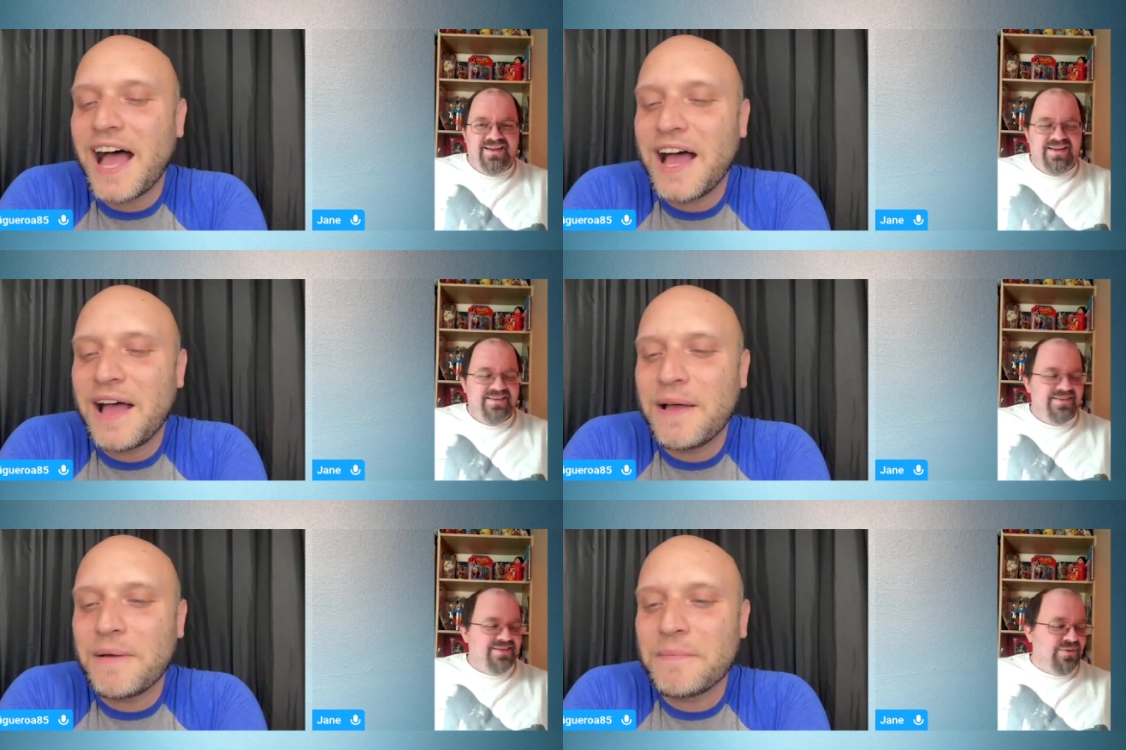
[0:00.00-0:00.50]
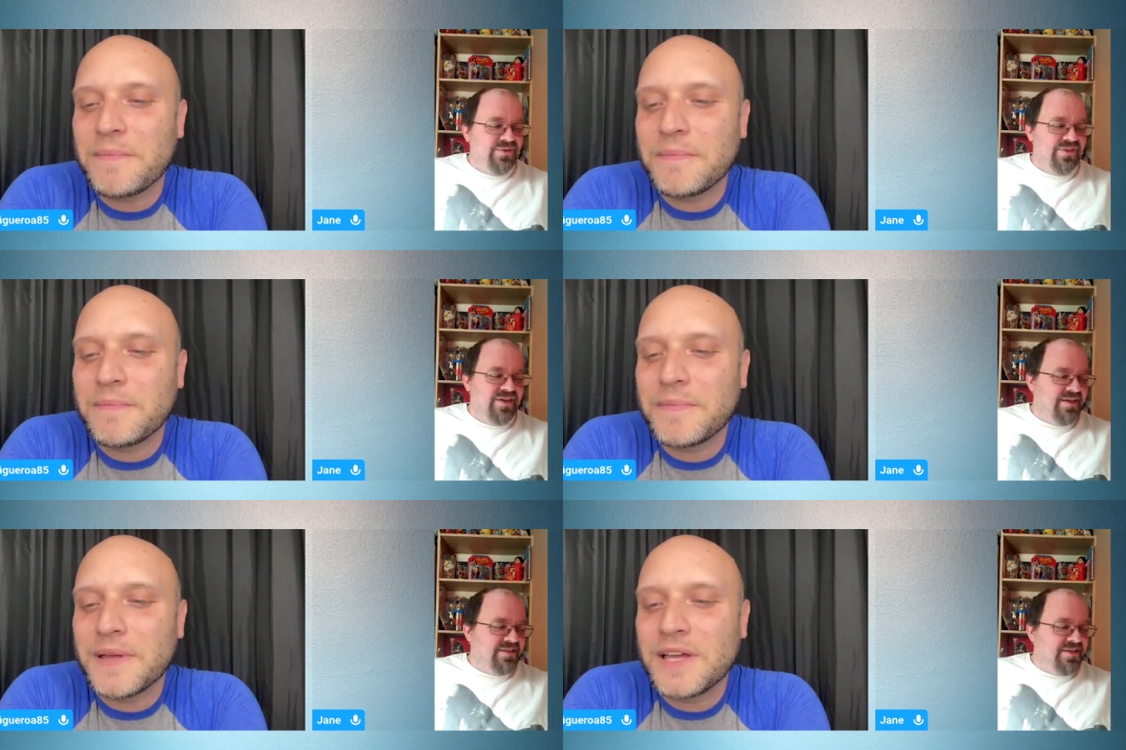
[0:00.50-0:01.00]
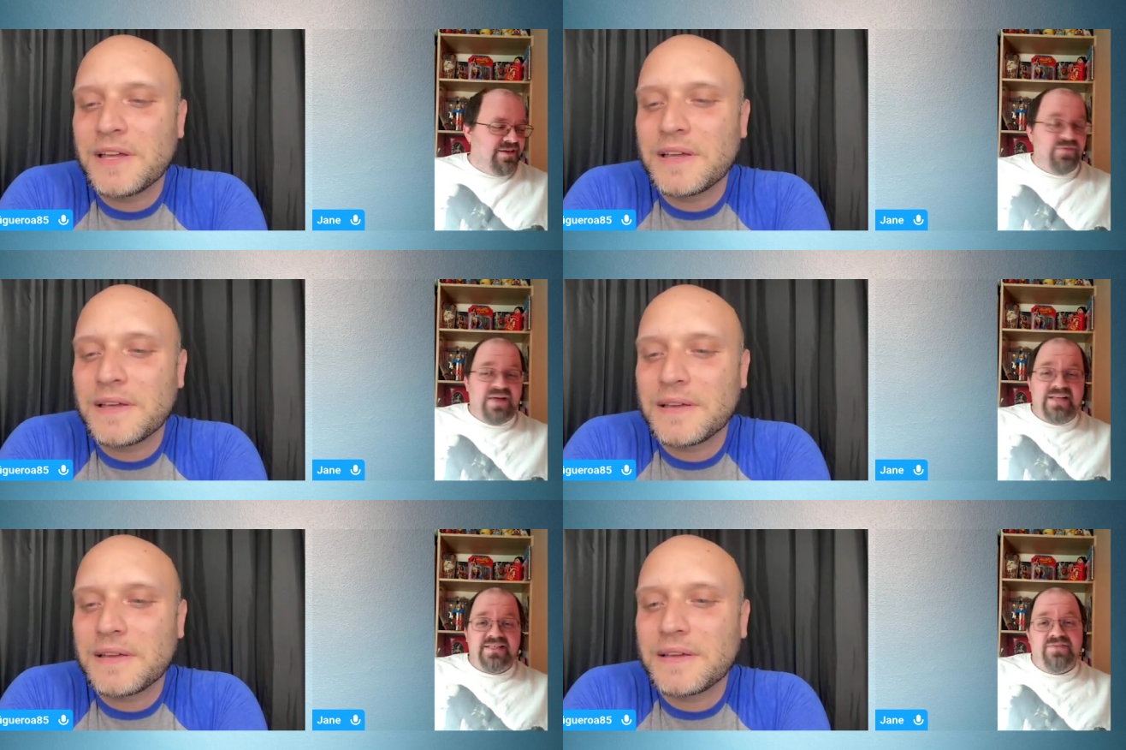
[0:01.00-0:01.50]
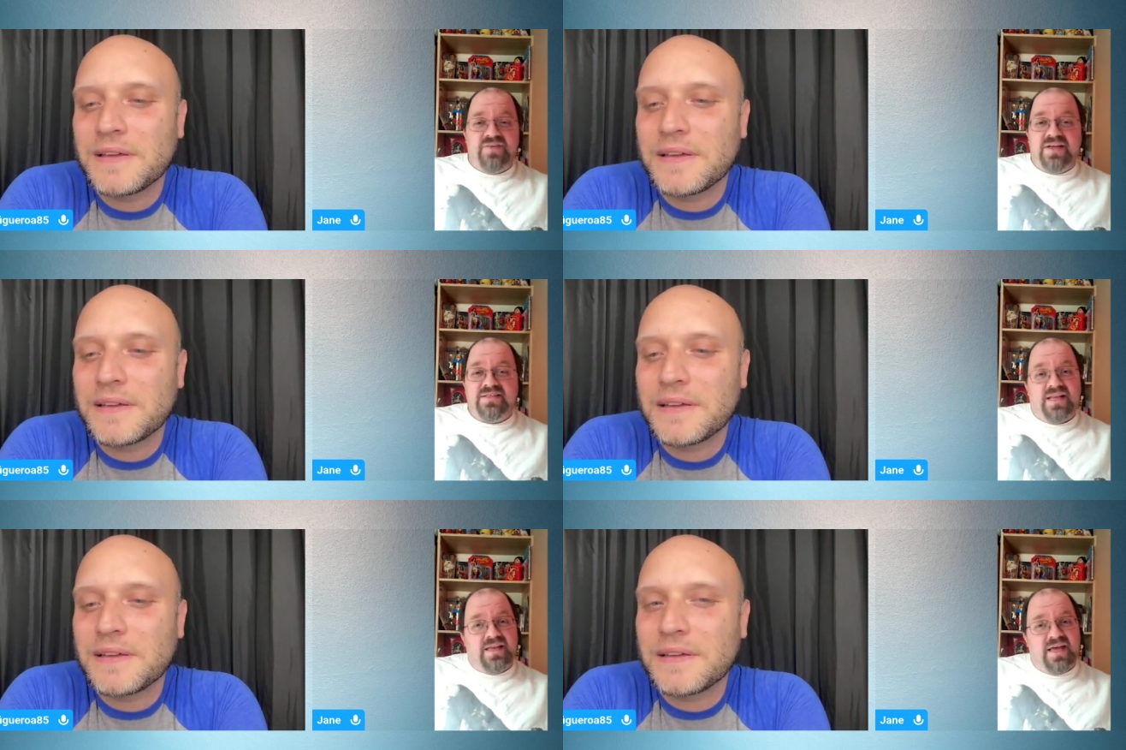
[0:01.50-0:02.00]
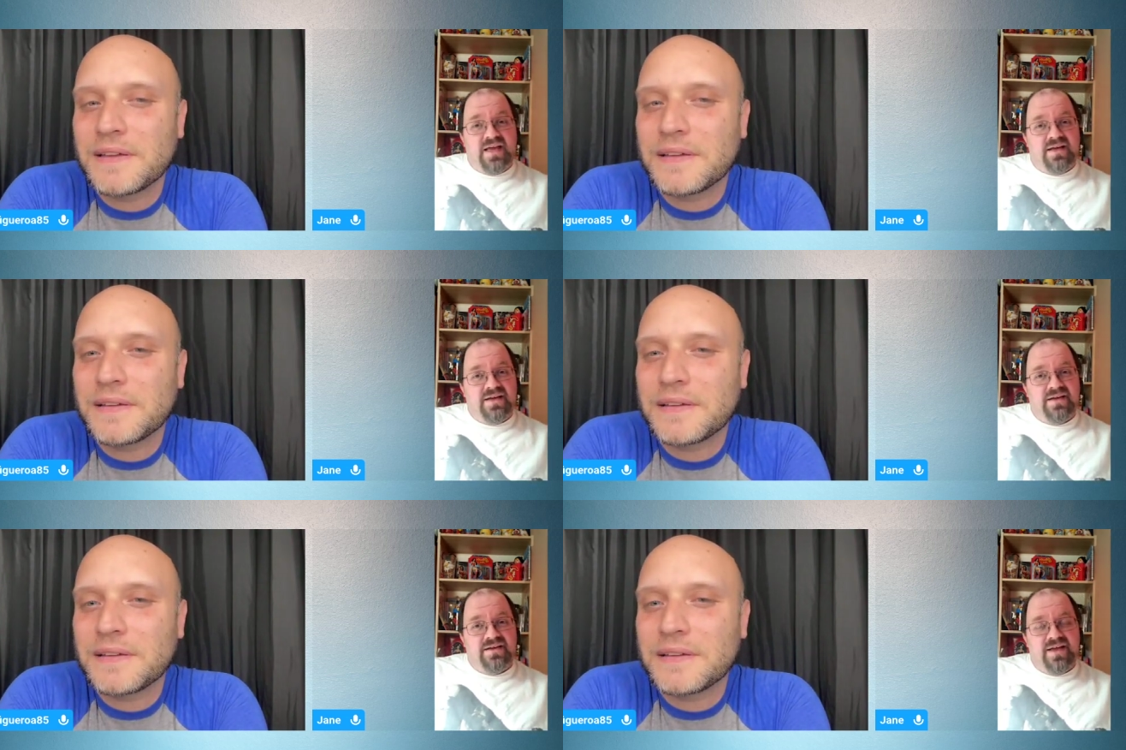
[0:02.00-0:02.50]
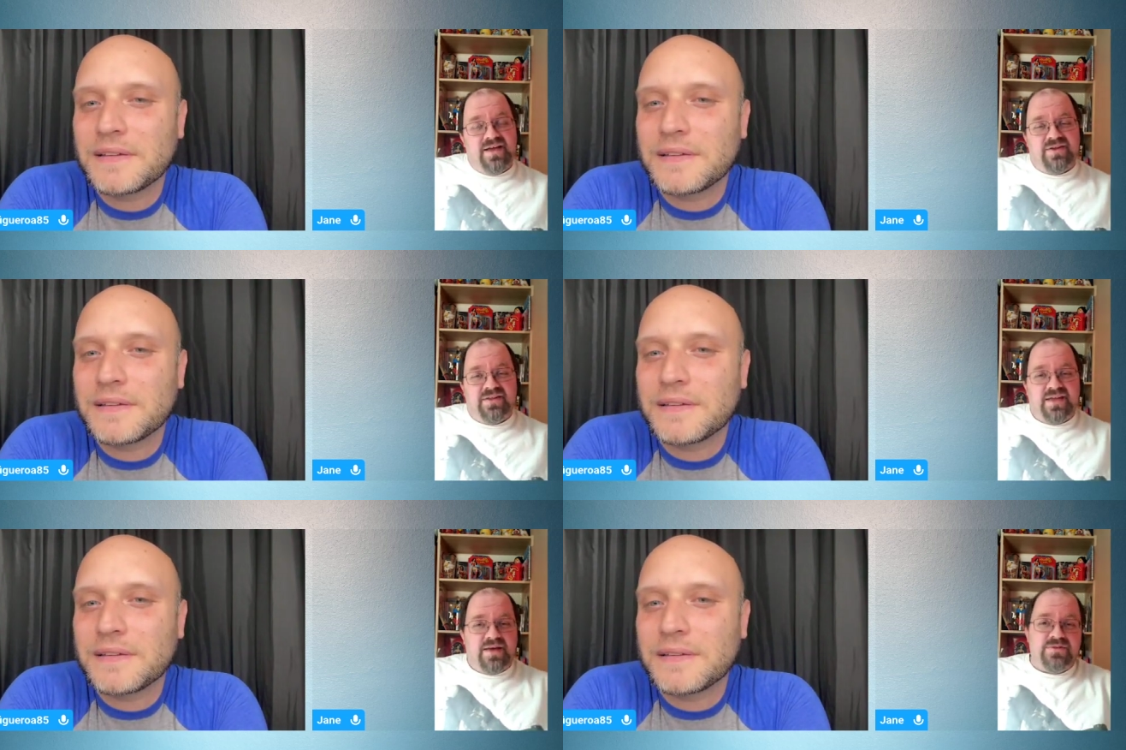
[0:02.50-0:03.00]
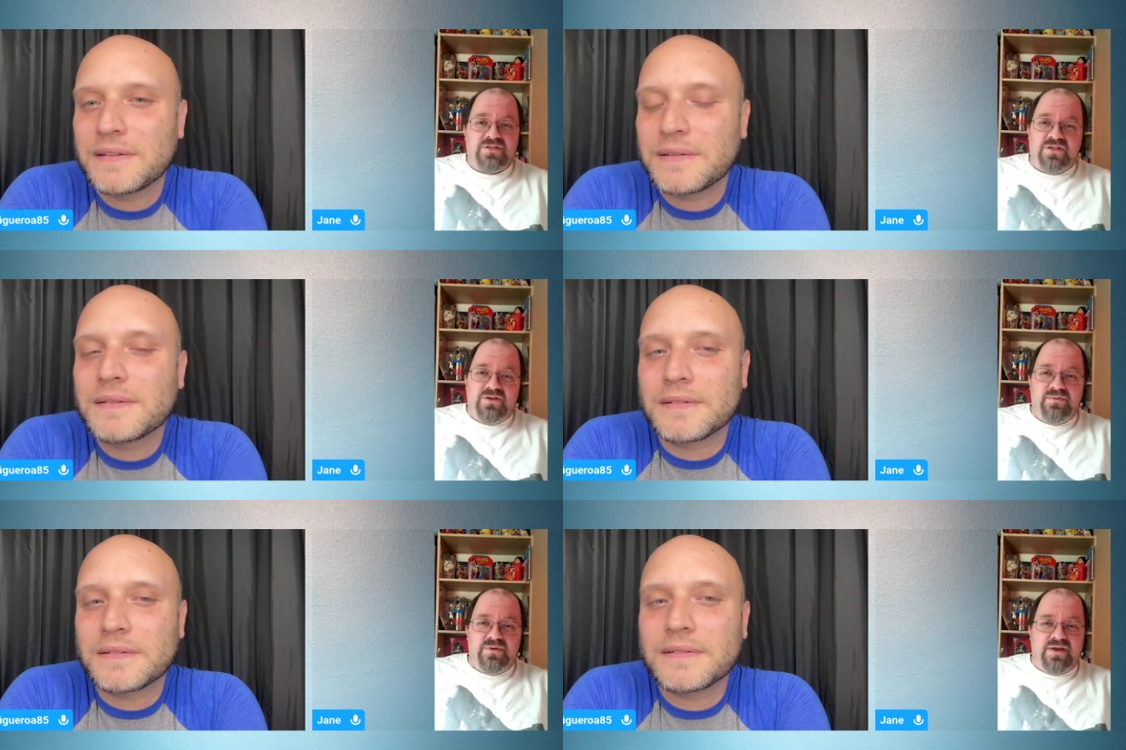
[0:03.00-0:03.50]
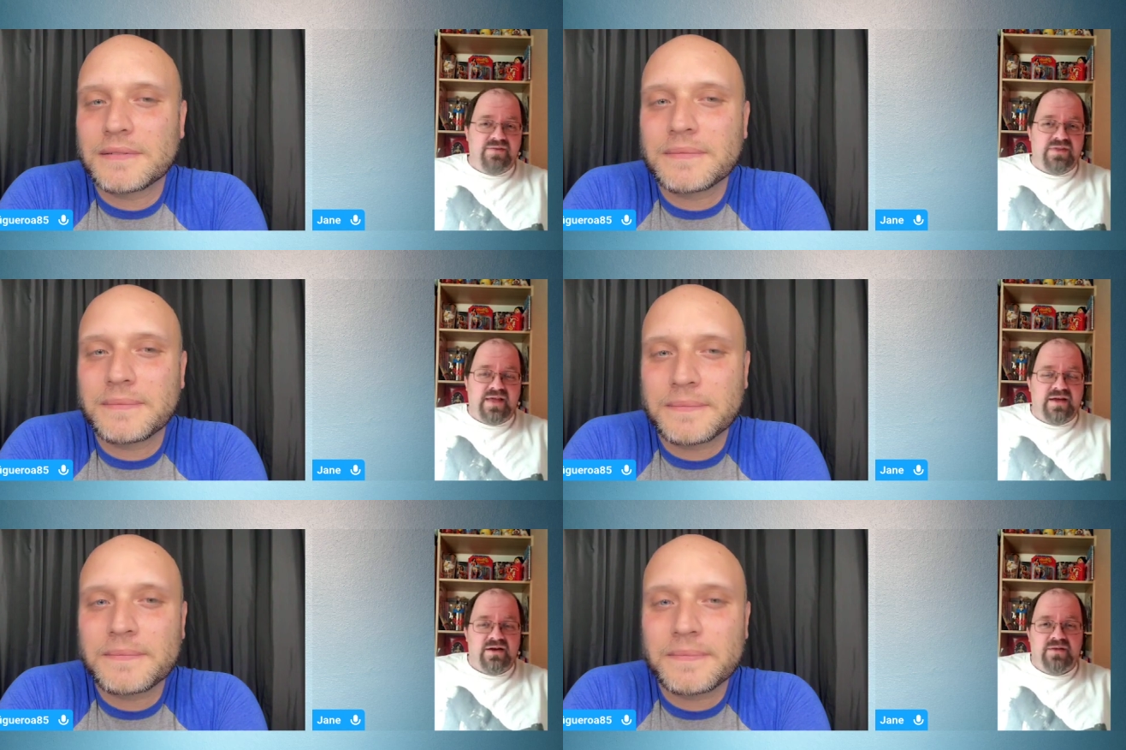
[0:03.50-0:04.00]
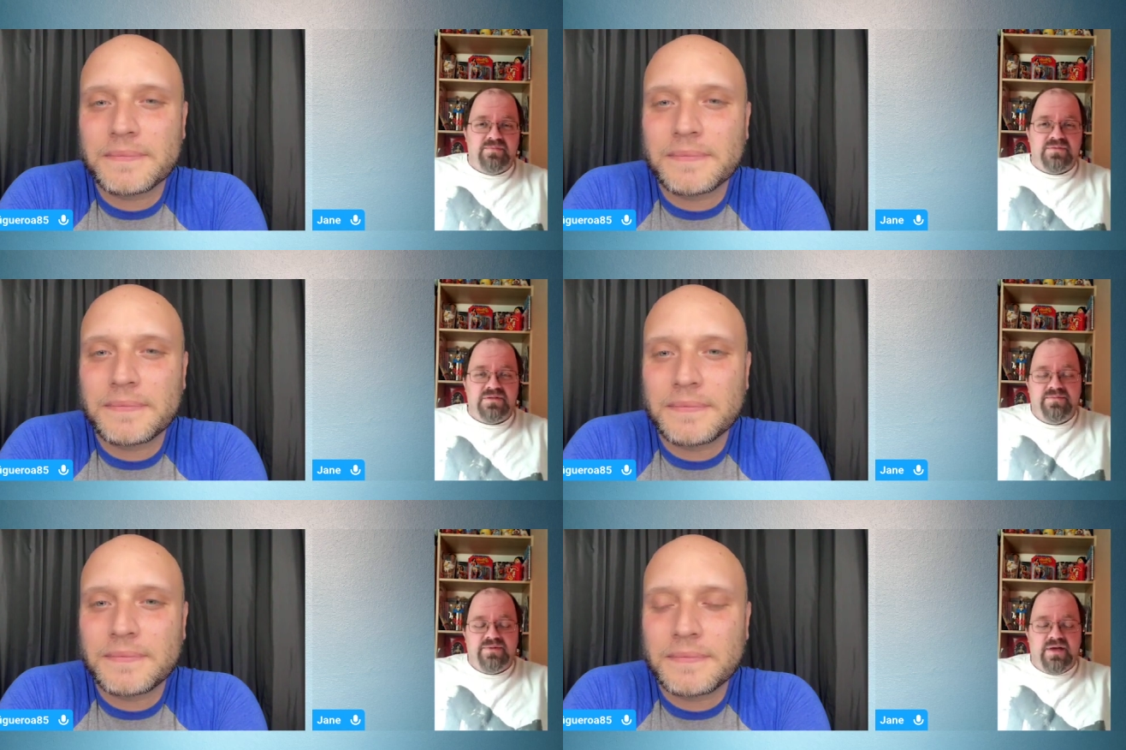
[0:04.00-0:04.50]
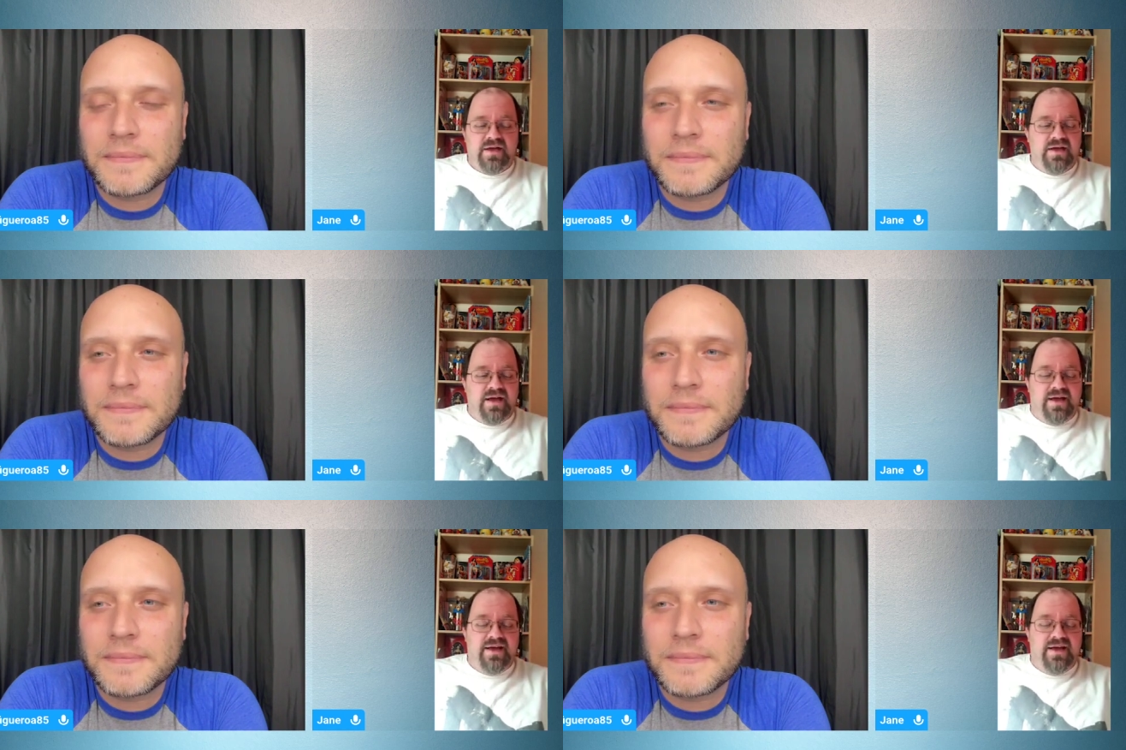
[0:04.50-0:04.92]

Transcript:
Speaker 1: um. Don't think it's cute. Fancy face, I like. I thought that was cute whenever that comes, but